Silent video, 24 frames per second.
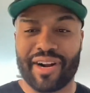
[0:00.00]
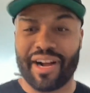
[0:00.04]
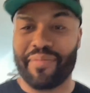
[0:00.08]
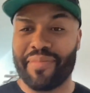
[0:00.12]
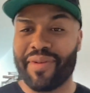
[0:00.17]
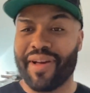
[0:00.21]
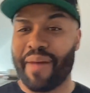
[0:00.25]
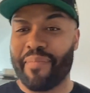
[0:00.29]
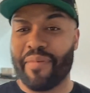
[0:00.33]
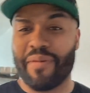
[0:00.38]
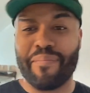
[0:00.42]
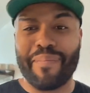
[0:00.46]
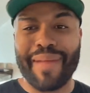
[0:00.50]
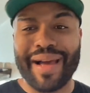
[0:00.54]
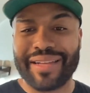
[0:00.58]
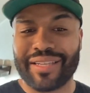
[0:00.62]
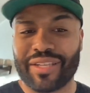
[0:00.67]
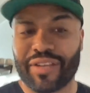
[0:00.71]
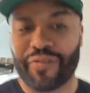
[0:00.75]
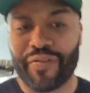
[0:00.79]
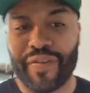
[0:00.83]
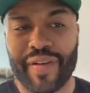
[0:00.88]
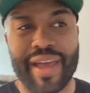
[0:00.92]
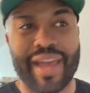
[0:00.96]
I'm a
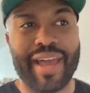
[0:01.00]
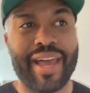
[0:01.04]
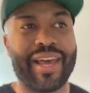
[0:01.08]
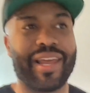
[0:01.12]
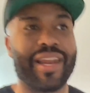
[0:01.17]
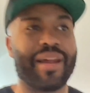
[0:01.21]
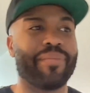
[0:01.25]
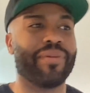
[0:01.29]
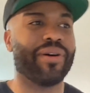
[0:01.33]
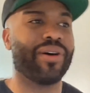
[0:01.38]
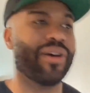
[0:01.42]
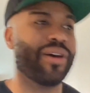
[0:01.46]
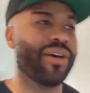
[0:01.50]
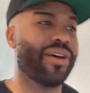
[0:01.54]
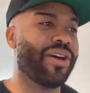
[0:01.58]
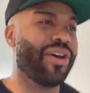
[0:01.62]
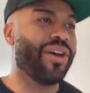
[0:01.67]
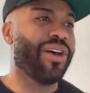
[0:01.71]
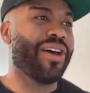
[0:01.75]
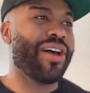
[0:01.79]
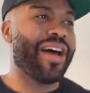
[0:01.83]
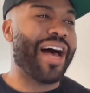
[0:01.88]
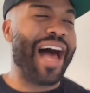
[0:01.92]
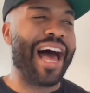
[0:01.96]
Mets fan.
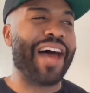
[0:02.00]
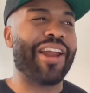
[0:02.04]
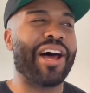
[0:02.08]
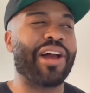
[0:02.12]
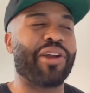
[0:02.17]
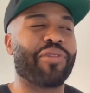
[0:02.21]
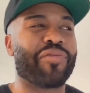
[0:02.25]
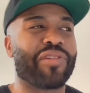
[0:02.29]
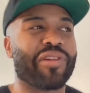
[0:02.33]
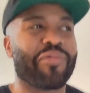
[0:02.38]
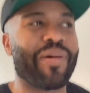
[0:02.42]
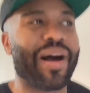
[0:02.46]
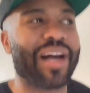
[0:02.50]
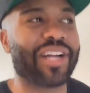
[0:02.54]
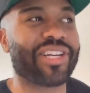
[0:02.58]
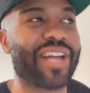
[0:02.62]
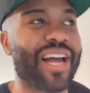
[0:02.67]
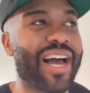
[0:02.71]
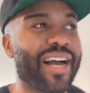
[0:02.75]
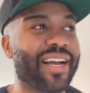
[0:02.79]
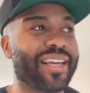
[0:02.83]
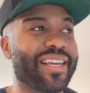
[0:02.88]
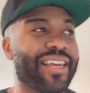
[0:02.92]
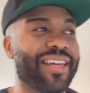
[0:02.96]
I don't really watch
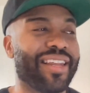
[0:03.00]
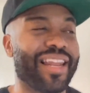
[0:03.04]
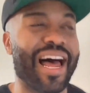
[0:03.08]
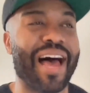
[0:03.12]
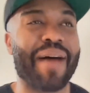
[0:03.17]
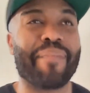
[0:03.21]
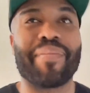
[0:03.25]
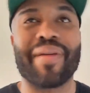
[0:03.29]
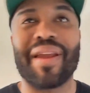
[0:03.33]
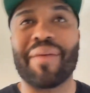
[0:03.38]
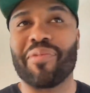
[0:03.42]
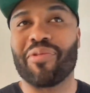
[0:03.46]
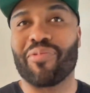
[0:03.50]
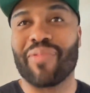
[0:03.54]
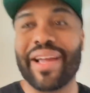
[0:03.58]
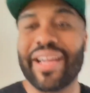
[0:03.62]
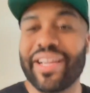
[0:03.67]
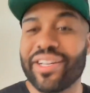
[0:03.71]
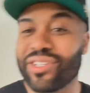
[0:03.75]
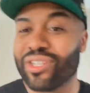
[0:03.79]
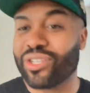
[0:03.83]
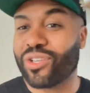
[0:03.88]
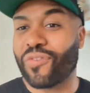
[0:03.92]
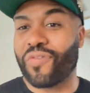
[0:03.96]
hockey a lot, but I'm a
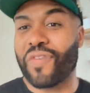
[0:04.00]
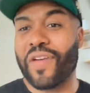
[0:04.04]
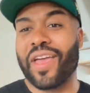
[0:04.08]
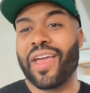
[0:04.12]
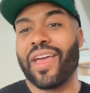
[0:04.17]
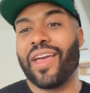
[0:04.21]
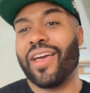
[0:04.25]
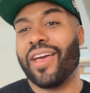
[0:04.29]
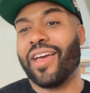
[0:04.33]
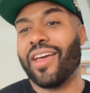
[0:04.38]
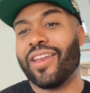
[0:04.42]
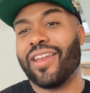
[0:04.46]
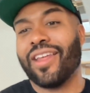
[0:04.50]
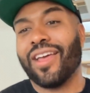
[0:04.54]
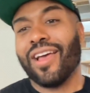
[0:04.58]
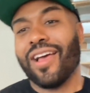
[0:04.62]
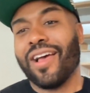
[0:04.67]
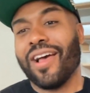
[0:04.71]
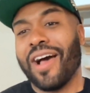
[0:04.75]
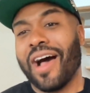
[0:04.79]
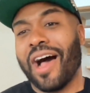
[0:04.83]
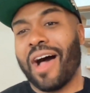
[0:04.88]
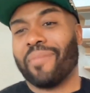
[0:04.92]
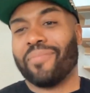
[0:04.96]
Rangers fan.
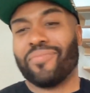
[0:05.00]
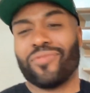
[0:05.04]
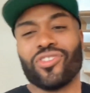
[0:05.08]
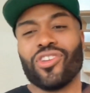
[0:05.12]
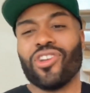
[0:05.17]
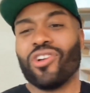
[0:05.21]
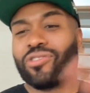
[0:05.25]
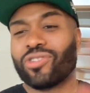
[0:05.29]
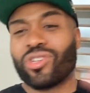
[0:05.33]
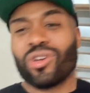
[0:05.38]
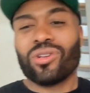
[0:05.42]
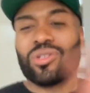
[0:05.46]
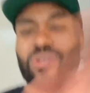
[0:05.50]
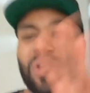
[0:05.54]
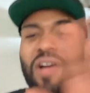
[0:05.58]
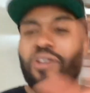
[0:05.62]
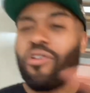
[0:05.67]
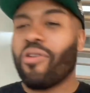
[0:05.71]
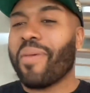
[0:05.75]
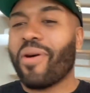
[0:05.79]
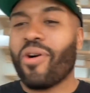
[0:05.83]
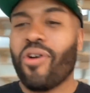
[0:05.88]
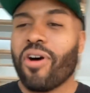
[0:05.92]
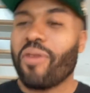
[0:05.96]

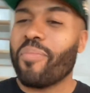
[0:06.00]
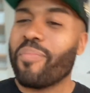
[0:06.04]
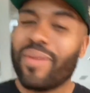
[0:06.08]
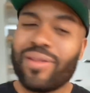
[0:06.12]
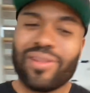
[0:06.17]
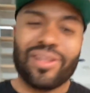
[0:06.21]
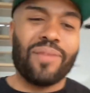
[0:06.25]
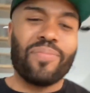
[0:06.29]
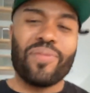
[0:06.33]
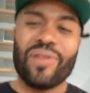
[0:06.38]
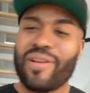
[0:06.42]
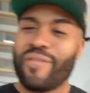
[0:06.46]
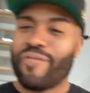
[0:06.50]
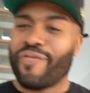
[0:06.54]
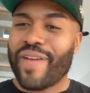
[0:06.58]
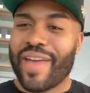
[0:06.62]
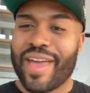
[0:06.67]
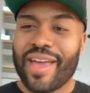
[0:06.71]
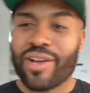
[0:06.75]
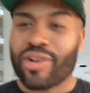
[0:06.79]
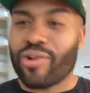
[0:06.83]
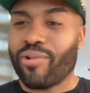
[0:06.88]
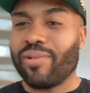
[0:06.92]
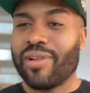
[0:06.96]
I'm Liberty
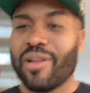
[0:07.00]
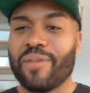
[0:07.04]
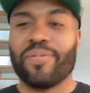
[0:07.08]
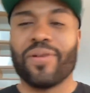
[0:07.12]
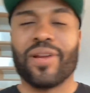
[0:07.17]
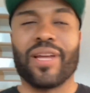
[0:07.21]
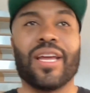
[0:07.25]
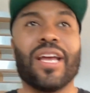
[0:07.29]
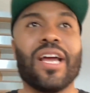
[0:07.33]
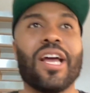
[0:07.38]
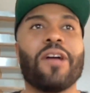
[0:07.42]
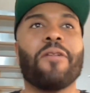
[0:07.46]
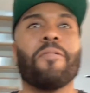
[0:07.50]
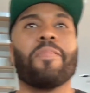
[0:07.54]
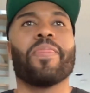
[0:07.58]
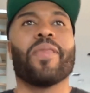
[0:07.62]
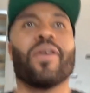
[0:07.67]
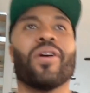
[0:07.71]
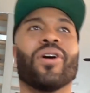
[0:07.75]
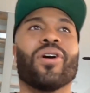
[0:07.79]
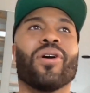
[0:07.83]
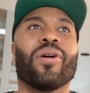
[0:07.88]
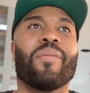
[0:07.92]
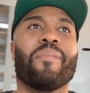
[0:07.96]
fan. Go Liberty.
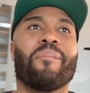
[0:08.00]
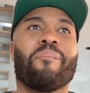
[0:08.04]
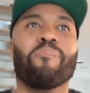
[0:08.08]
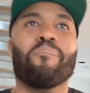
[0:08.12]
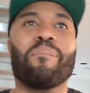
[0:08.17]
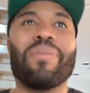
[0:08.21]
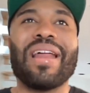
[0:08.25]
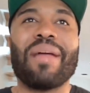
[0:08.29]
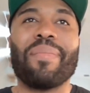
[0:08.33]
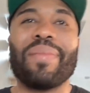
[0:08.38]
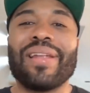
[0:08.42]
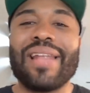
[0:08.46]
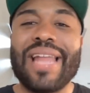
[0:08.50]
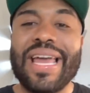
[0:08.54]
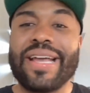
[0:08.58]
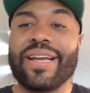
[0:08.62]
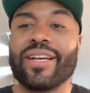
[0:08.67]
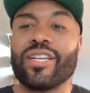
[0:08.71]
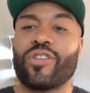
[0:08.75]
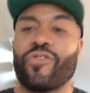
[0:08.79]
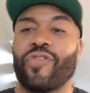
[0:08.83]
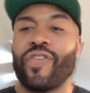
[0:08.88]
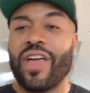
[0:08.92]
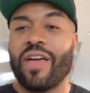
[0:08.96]
But I'm a
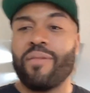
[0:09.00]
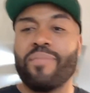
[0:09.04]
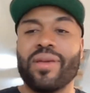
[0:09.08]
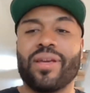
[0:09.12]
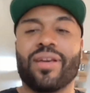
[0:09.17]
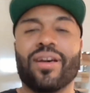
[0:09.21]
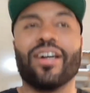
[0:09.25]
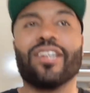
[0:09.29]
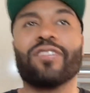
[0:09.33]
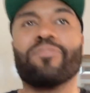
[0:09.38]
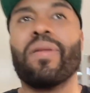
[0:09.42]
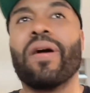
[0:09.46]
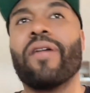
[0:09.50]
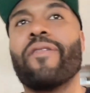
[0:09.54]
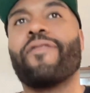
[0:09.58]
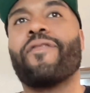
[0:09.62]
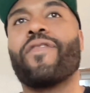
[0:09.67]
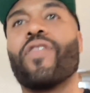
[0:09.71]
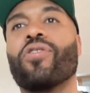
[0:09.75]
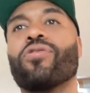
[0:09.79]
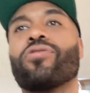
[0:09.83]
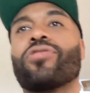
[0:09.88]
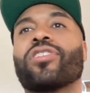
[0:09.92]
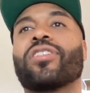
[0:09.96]
Lakers fan because my
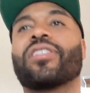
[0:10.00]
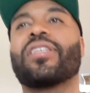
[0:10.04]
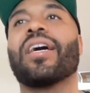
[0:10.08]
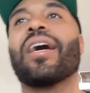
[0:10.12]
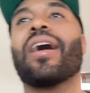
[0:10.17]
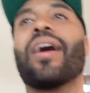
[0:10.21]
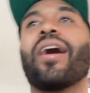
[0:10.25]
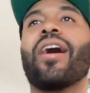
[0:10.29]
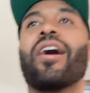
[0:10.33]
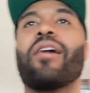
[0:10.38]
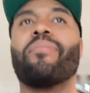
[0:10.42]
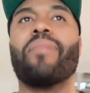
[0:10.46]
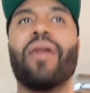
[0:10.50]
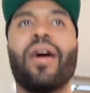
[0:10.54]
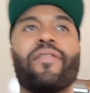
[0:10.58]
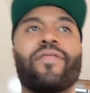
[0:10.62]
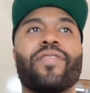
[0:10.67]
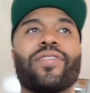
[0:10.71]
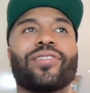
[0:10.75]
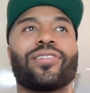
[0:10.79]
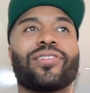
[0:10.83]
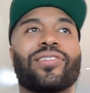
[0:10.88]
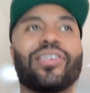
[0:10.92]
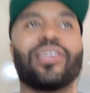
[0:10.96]
first time
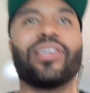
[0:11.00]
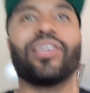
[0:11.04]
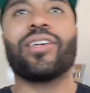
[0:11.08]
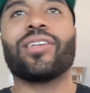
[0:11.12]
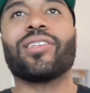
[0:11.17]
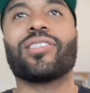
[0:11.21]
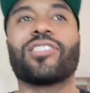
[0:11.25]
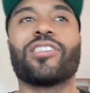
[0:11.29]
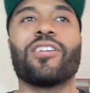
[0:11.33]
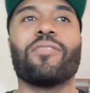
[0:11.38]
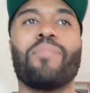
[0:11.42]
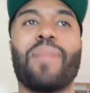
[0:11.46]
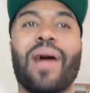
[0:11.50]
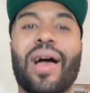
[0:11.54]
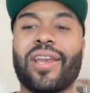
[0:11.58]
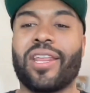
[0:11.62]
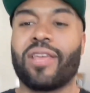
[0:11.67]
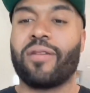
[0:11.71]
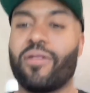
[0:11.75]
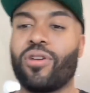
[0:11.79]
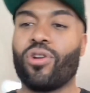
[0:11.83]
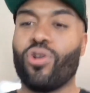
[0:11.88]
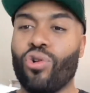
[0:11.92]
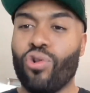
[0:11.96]
ever seeing
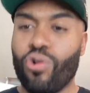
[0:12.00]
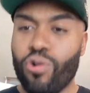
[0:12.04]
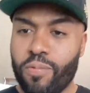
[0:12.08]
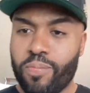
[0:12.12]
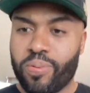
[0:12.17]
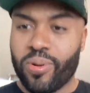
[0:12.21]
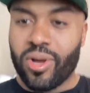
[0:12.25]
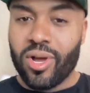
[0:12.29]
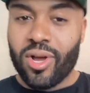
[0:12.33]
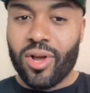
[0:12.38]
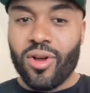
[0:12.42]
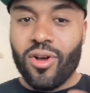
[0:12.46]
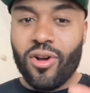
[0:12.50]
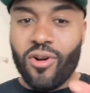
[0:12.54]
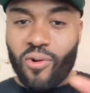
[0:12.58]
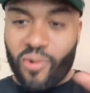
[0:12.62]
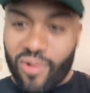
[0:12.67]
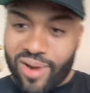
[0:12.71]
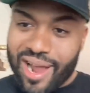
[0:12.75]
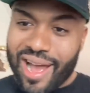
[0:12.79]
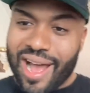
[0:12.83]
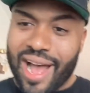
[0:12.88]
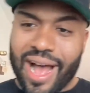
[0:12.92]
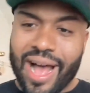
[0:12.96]
somebody hoop
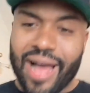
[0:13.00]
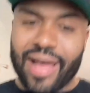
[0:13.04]
on a high